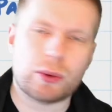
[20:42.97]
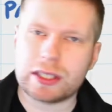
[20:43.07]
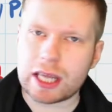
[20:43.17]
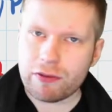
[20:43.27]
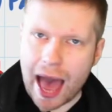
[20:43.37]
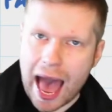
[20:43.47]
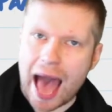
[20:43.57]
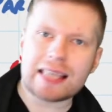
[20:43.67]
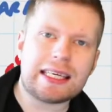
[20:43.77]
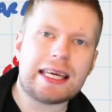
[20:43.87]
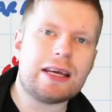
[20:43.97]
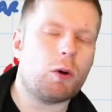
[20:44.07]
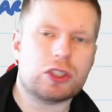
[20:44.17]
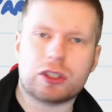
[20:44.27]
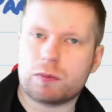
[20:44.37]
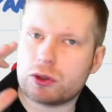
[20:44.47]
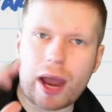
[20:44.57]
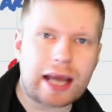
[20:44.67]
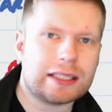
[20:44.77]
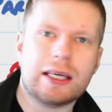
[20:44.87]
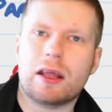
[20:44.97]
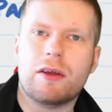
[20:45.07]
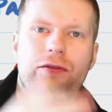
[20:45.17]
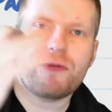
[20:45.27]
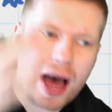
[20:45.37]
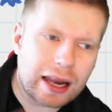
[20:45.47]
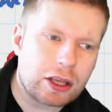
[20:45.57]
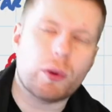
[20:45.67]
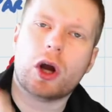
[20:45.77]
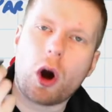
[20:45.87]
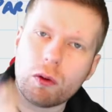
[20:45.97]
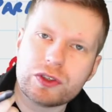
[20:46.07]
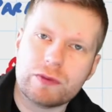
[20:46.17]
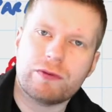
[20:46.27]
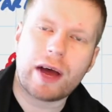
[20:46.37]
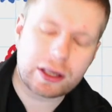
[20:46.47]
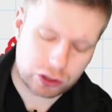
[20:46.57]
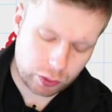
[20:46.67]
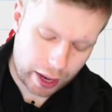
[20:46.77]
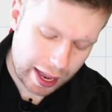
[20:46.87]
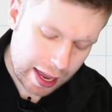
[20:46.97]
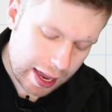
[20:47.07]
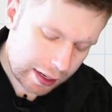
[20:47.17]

So instead of adding it or subtracting another value, a constant value to it,